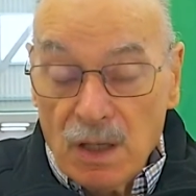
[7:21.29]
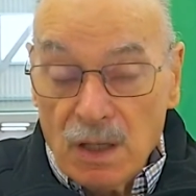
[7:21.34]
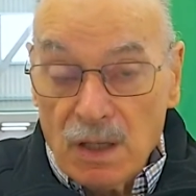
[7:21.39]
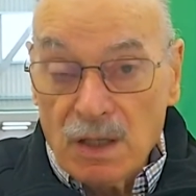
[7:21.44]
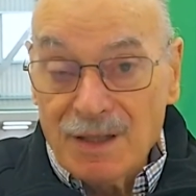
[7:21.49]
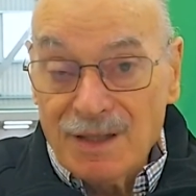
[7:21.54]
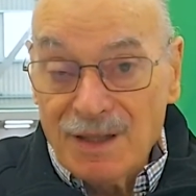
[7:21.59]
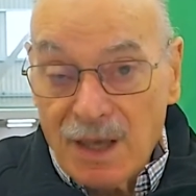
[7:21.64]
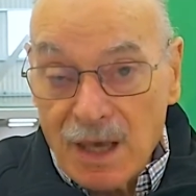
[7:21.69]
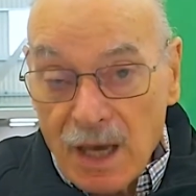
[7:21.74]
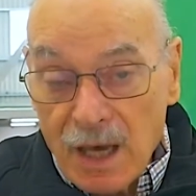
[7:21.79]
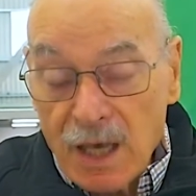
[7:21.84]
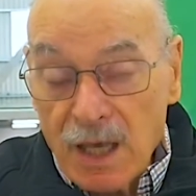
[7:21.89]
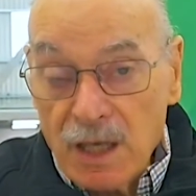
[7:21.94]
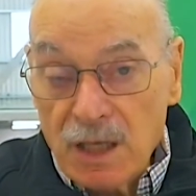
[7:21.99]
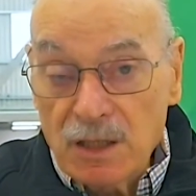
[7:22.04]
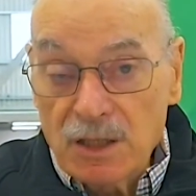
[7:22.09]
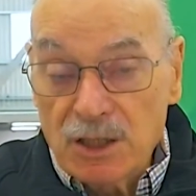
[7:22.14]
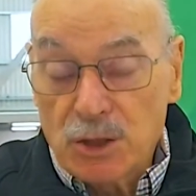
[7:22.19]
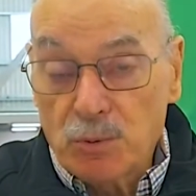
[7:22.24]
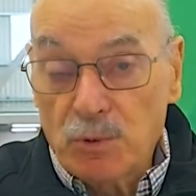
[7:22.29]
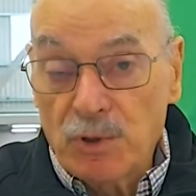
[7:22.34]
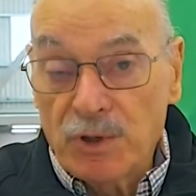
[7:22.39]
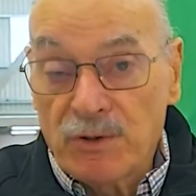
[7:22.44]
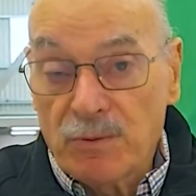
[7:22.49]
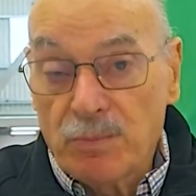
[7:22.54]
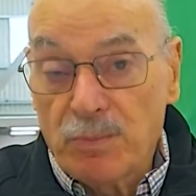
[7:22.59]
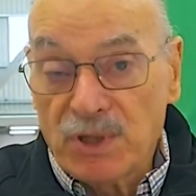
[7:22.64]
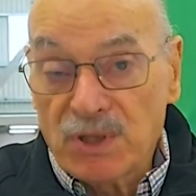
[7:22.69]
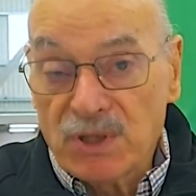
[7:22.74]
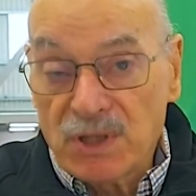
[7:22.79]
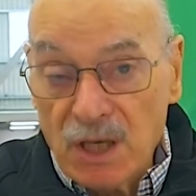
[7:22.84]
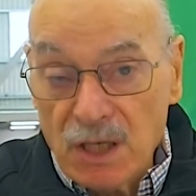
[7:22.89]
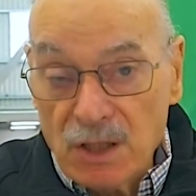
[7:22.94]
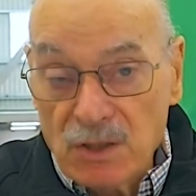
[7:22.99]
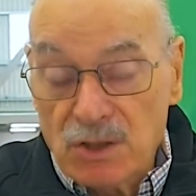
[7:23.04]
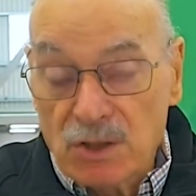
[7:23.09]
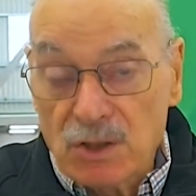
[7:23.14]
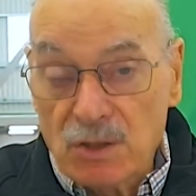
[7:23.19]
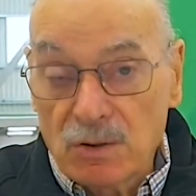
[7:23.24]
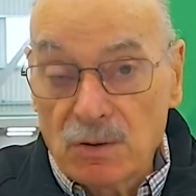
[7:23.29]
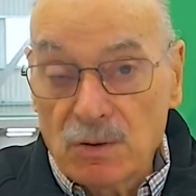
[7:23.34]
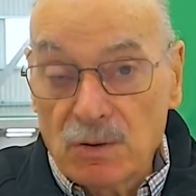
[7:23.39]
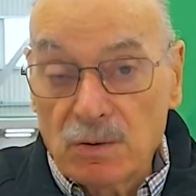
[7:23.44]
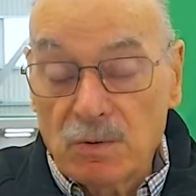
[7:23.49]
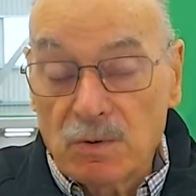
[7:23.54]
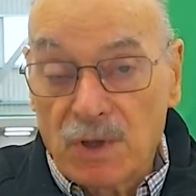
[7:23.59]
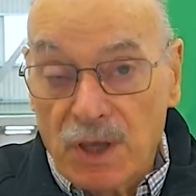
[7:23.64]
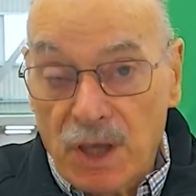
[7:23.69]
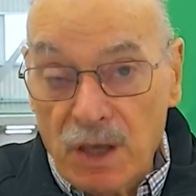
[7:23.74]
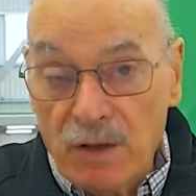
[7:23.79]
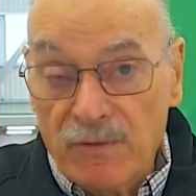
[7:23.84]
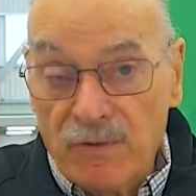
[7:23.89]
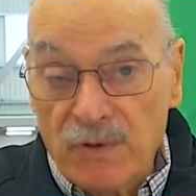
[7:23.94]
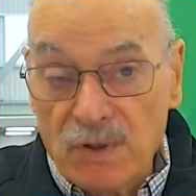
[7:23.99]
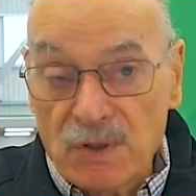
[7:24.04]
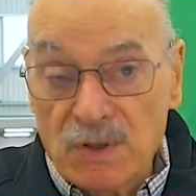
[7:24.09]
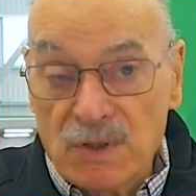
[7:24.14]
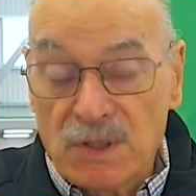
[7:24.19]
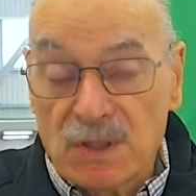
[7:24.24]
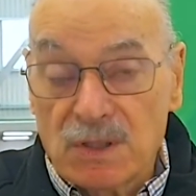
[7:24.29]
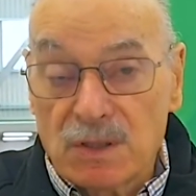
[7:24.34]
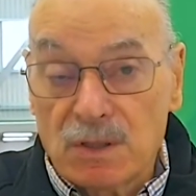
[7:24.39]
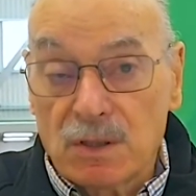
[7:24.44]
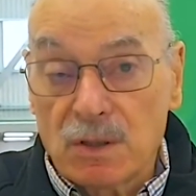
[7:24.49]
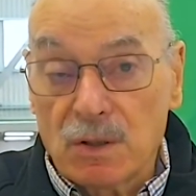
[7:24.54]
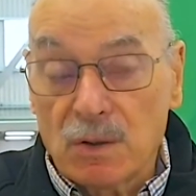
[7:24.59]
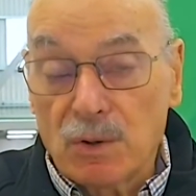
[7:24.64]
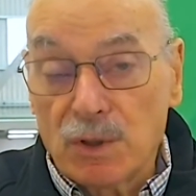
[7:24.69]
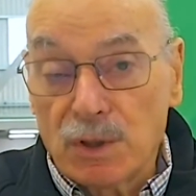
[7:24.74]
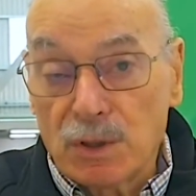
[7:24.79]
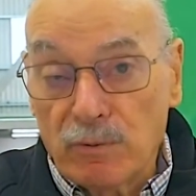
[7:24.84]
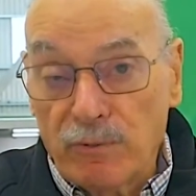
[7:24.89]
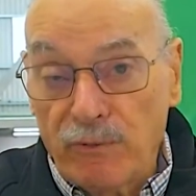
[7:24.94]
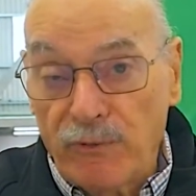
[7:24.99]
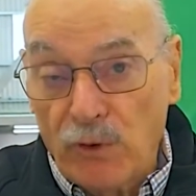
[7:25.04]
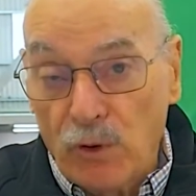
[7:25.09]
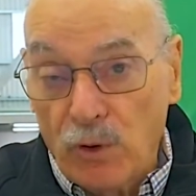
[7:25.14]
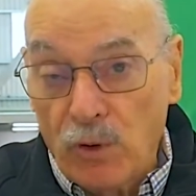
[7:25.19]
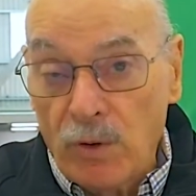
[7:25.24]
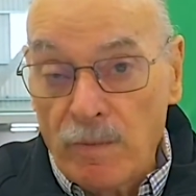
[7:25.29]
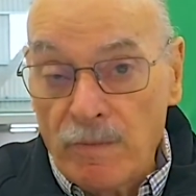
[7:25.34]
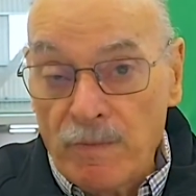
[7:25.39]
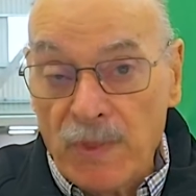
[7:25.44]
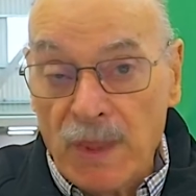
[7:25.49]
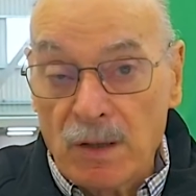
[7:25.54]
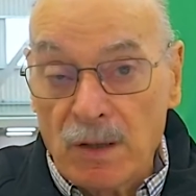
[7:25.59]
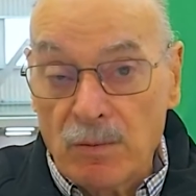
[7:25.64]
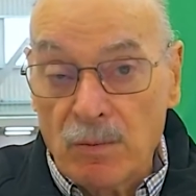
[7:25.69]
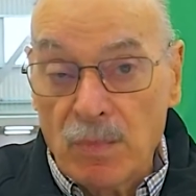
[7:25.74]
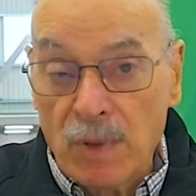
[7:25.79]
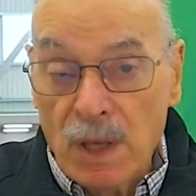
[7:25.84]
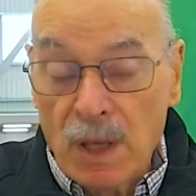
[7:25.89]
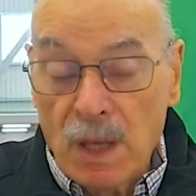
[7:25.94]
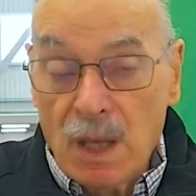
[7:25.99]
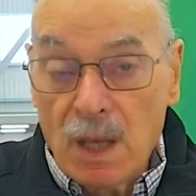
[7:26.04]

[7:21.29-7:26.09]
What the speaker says: engage with potential givers to inform them